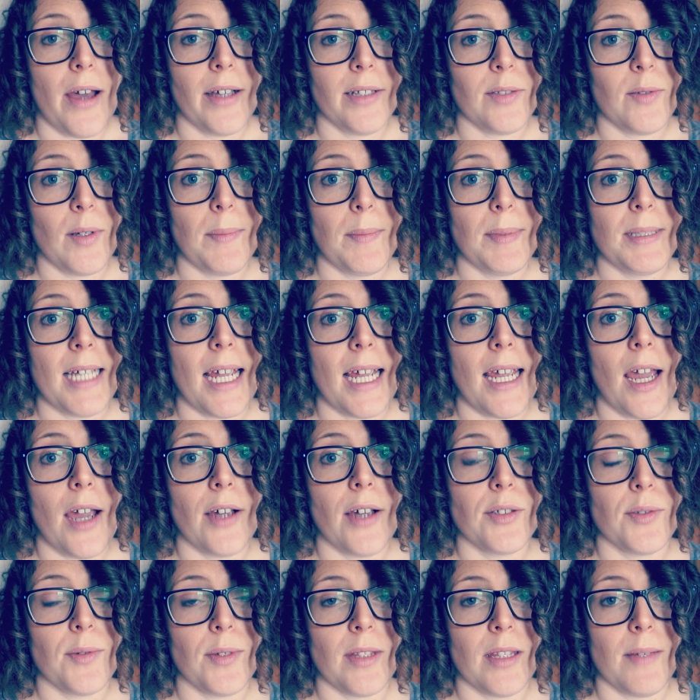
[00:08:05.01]
sweet
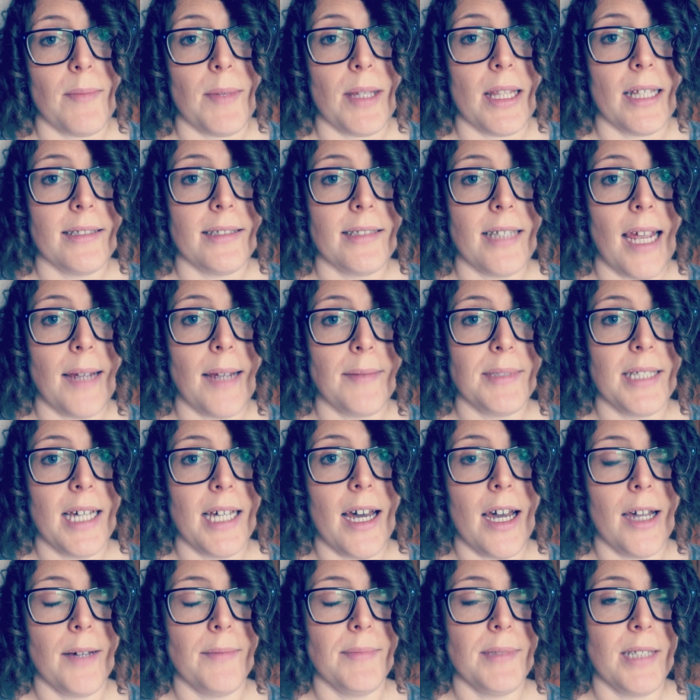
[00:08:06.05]
potatoes with them at the same
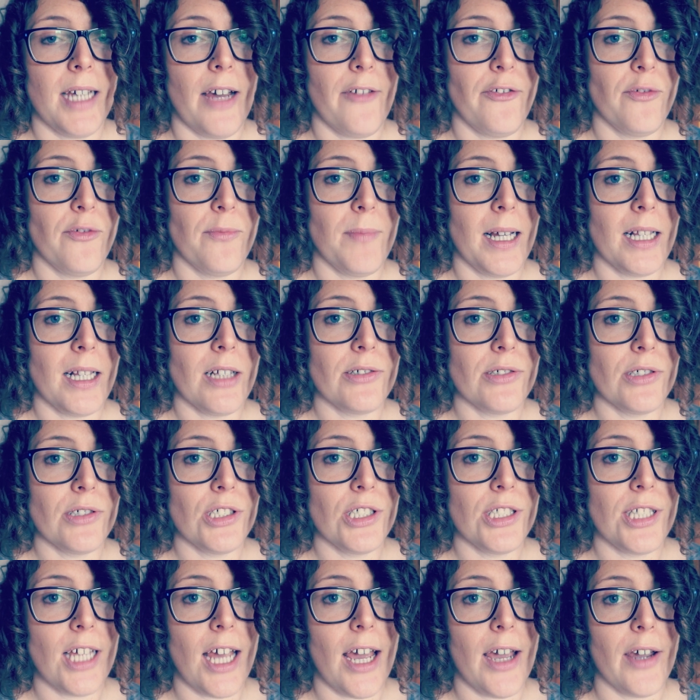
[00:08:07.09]
time to have for my
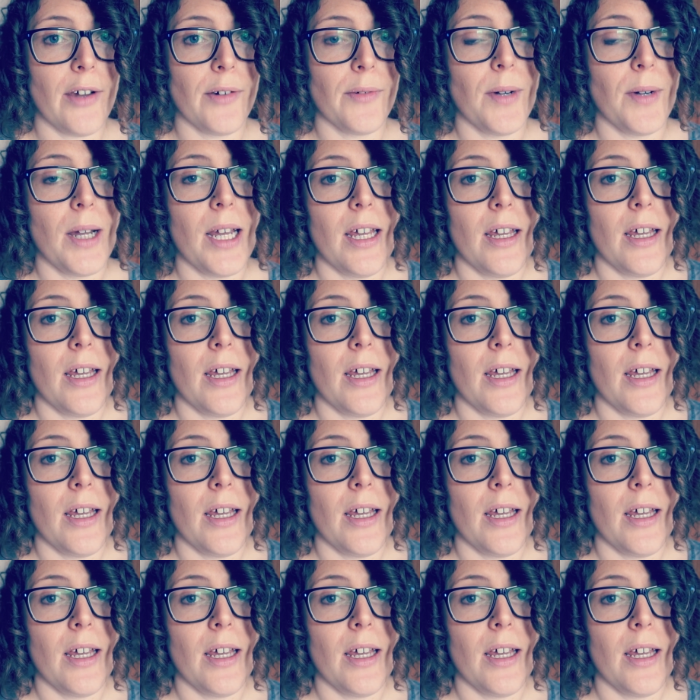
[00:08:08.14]
lunch, so